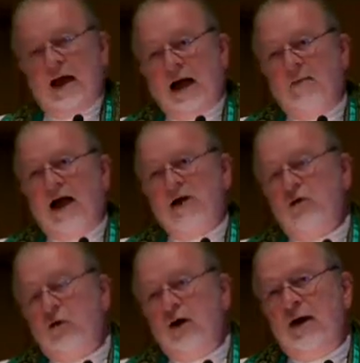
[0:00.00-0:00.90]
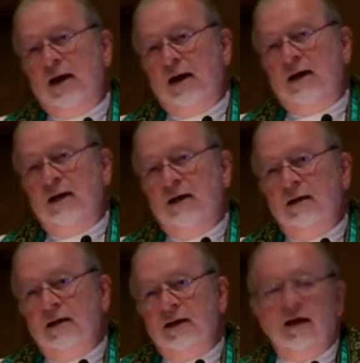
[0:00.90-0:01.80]
A minority
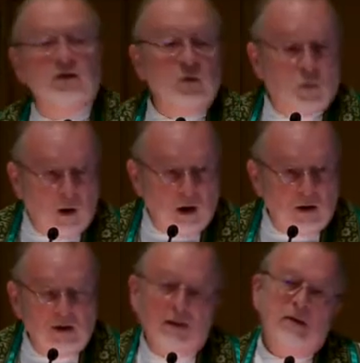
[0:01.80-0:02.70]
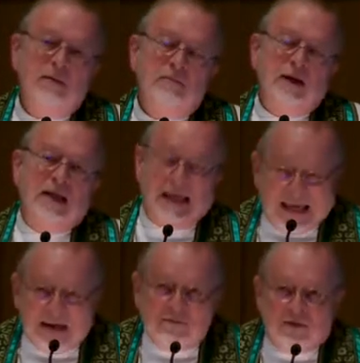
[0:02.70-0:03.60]
in the world, but
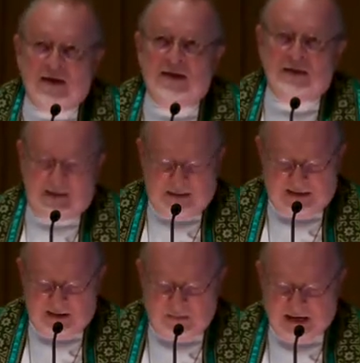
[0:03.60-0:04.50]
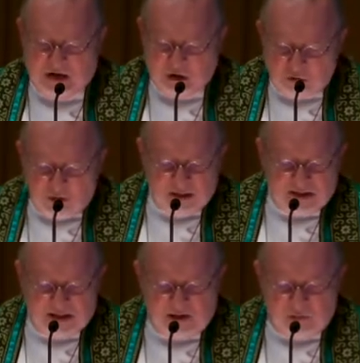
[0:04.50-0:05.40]
even a
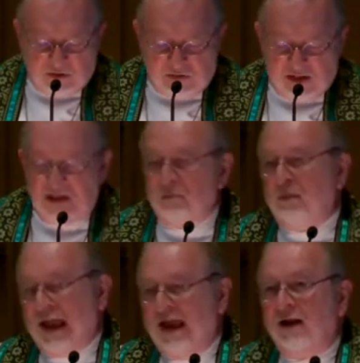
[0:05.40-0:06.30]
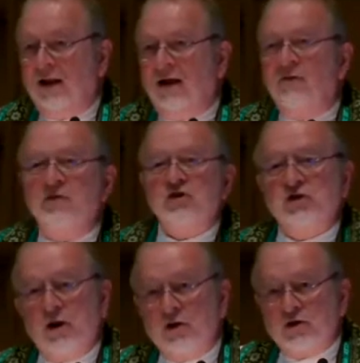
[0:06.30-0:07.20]
minority within the pale of the
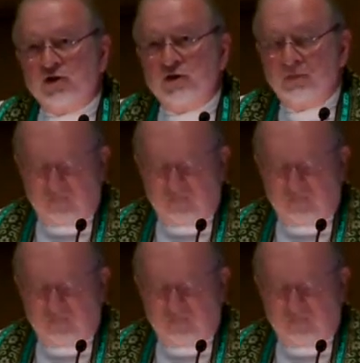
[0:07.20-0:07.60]
church.